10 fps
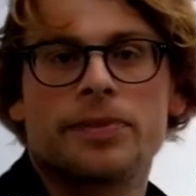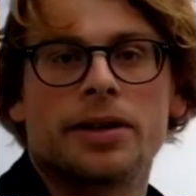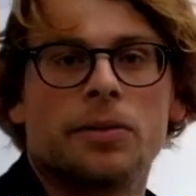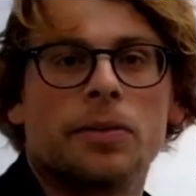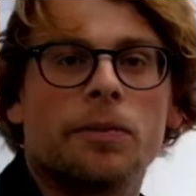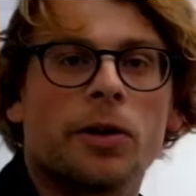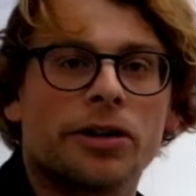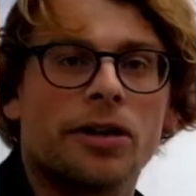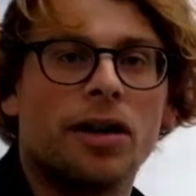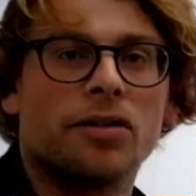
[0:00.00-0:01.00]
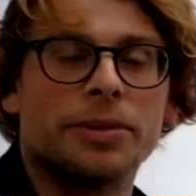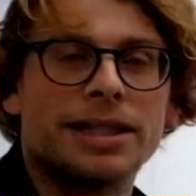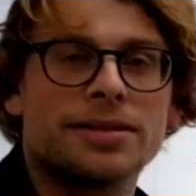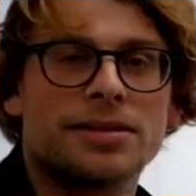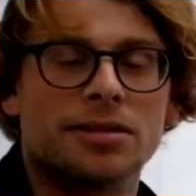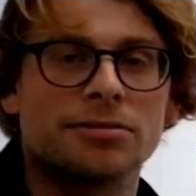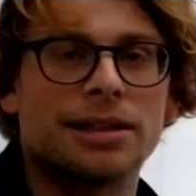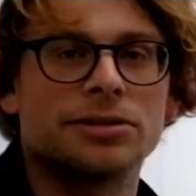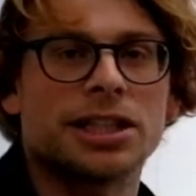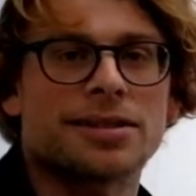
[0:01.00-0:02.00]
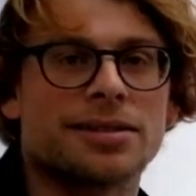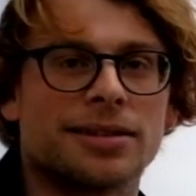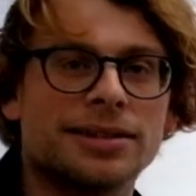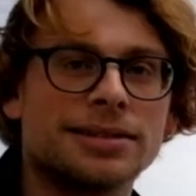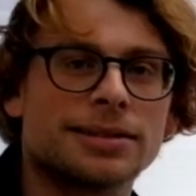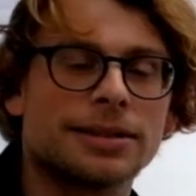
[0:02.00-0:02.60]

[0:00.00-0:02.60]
at 1.5 metres, so around chest height.